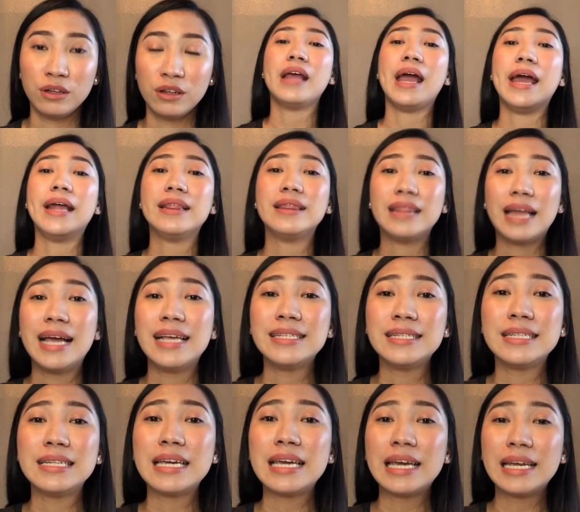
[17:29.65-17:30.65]
And
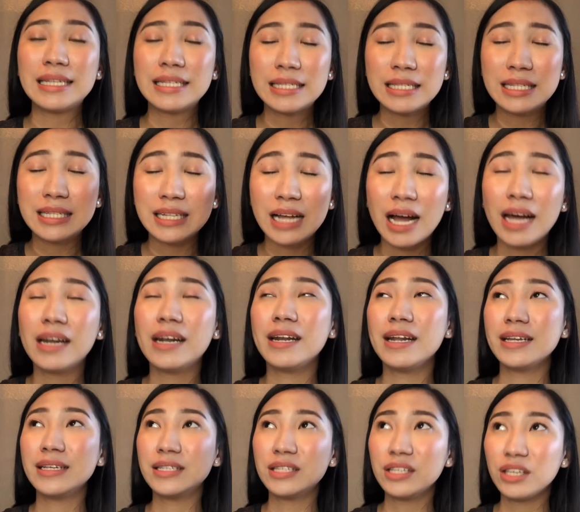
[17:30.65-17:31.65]
lastly, it's not an
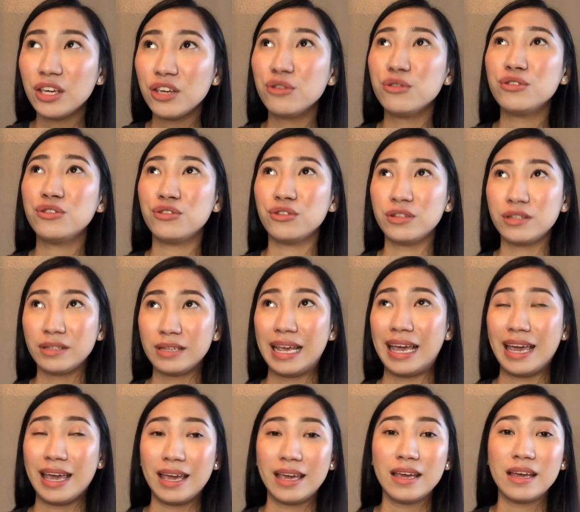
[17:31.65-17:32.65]
excuse to
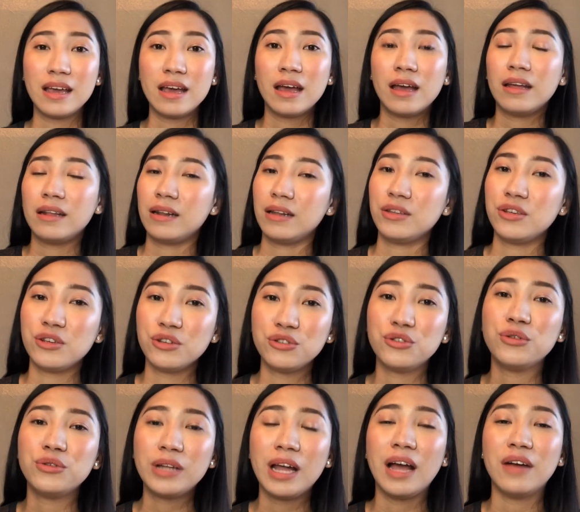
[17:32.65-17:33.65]
say that you
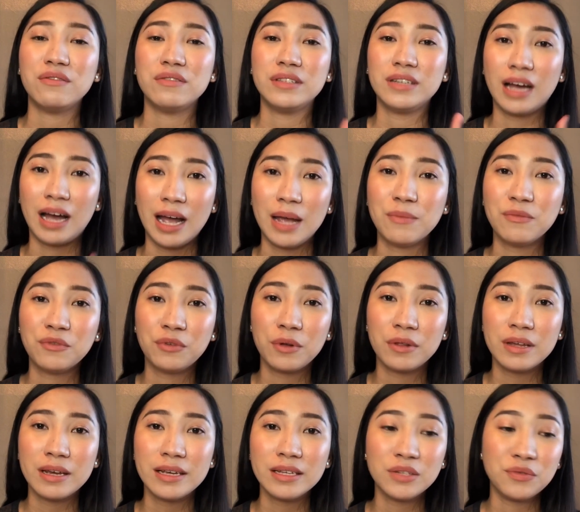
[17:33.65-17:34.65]
don't have time for
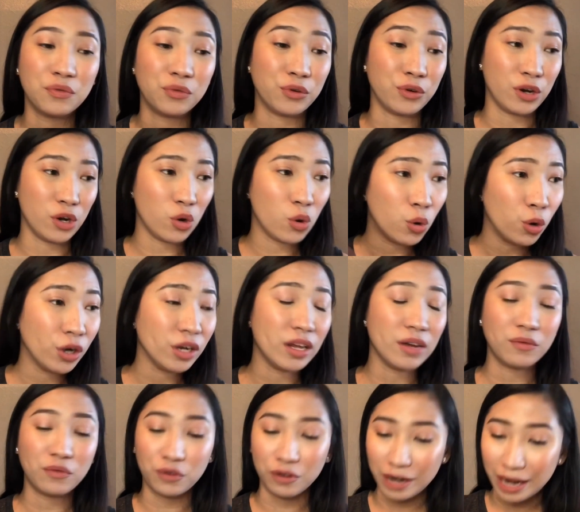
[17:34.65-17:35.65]
this, for recording,
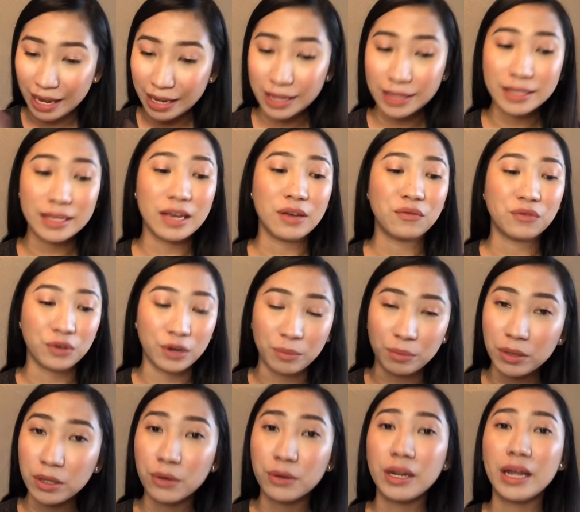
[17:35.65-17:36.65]
for editing, for
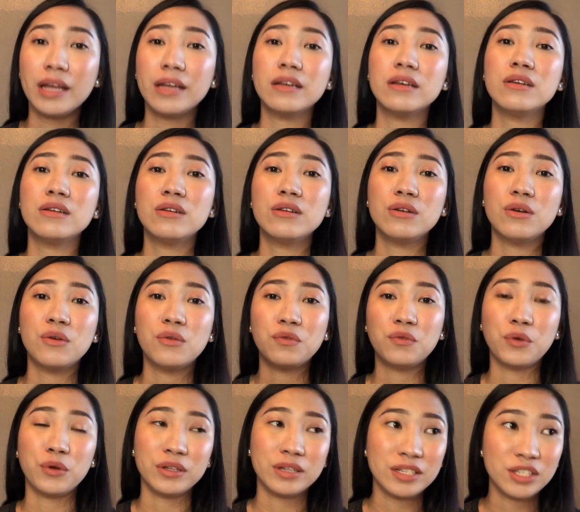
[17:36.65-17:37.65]
uploading,
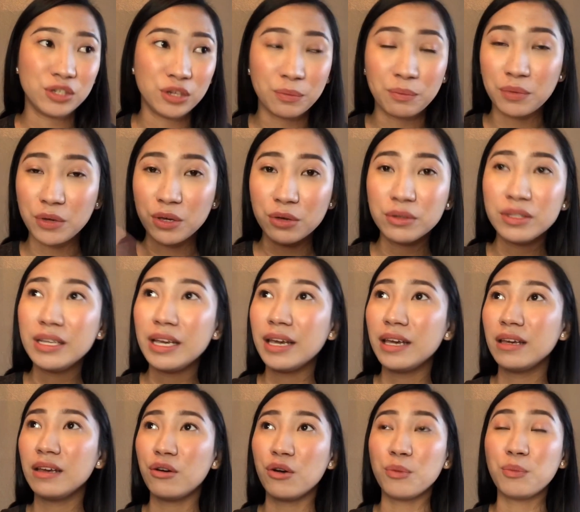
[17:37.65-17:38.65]
for
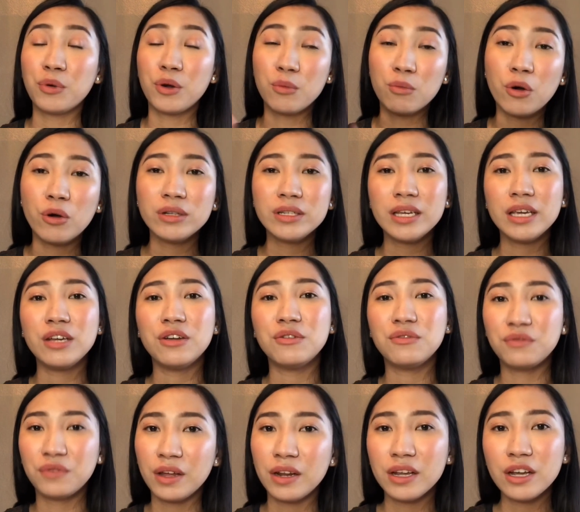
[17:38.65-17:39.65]
distributing or promoting your
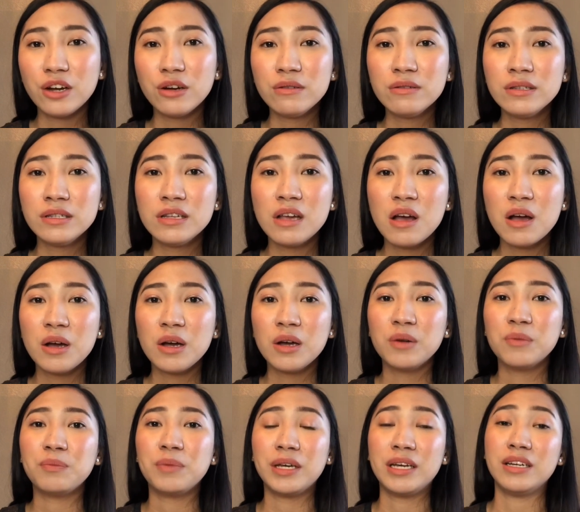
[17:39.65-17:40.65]
videos,
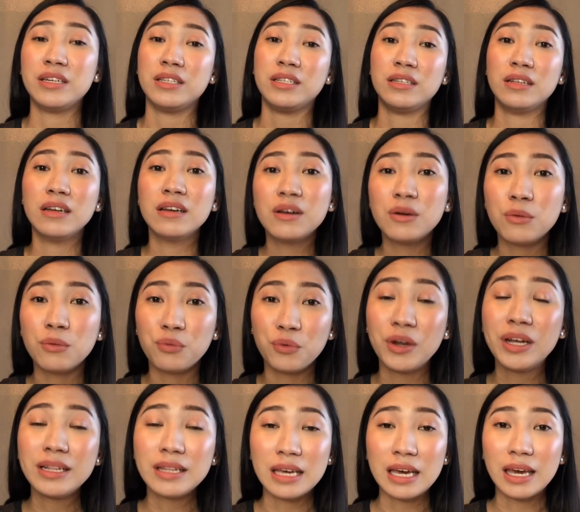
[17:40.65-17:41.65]
because
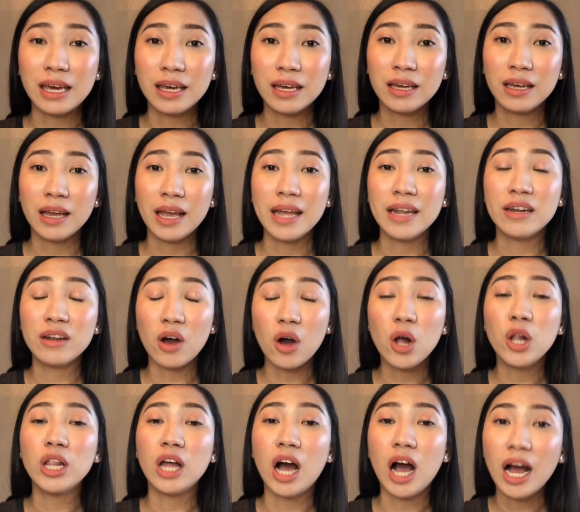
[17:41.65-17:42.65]
really, in
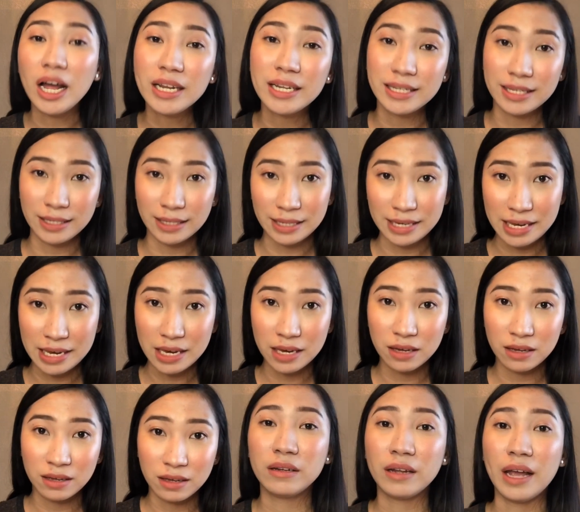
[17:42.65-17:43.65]
all honesty,
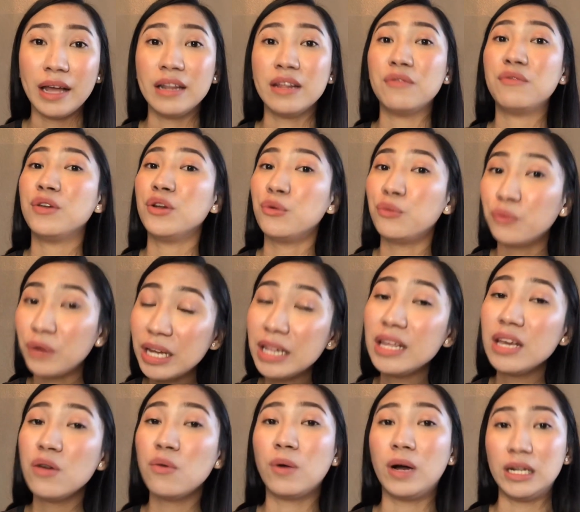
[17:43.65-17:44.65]
and if you really
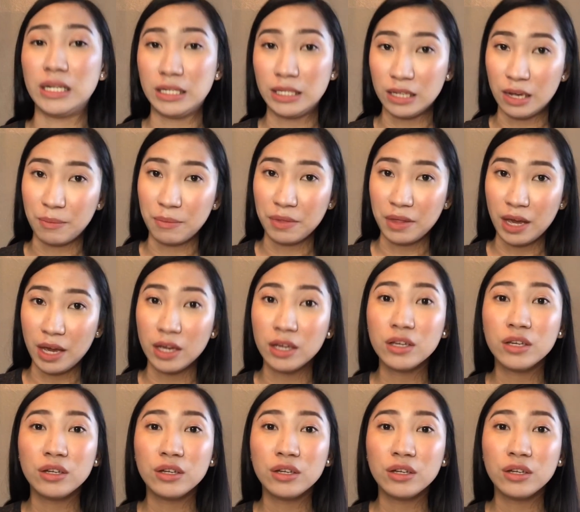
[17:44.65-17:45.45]
want something,